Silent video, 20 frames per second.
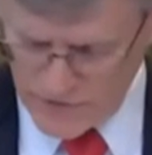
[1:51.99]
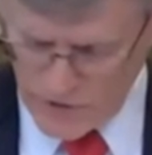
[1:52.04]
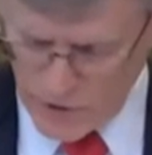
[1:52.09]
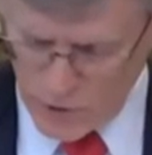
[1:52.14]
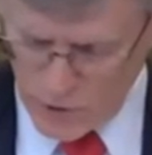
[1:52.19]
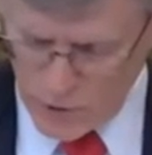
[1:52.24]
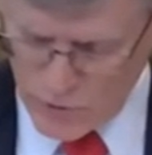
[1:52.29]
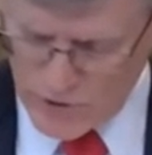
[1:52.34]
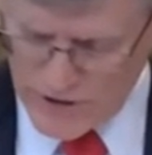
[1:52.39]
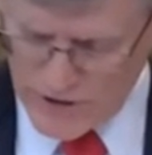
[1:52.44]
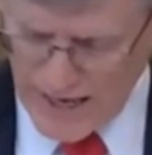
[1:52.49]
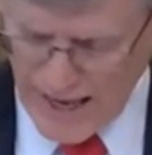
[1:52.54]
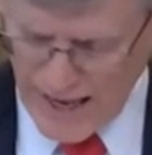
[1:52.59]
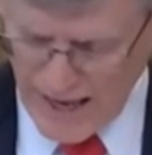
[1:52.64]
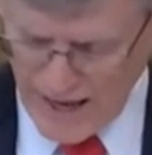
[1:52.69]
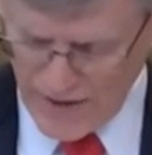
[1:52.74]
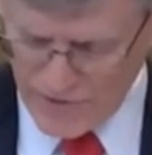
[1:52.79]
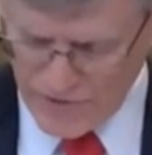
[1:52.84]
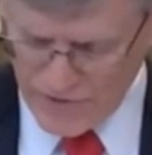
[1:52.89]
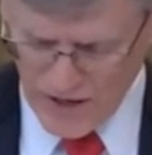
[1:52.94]
those
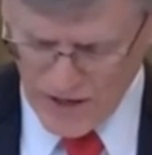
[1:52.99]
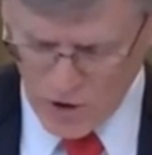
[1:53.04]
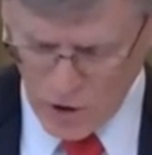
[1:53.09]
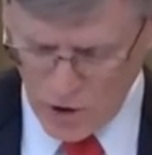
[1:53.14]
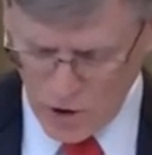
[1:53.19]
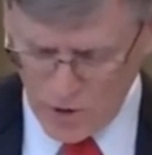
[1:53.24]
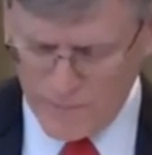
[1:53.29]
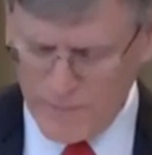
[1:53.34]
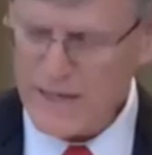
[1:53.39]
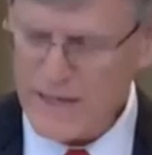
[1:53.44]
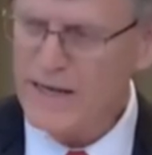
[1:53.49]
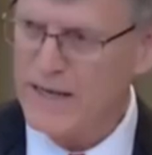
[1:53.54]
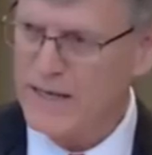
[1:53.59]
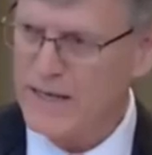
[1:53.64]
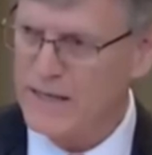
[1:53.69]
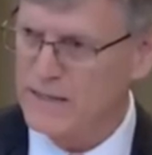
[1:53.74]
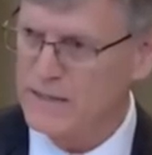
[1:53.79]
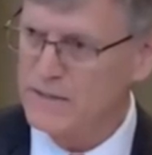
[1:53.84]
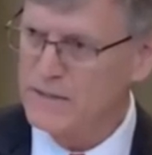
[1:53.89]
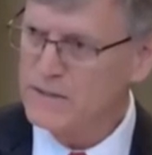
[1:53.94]
ethnic
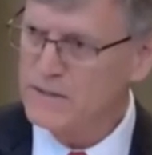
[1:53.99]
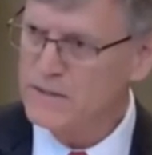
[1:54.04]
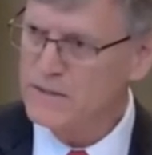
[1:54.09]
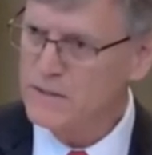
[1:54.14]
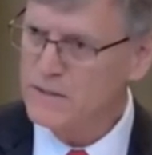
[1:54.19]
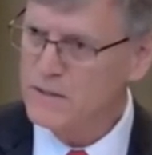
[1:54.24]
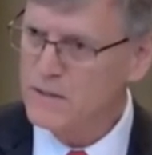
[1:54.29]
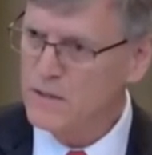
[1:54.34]
Armenians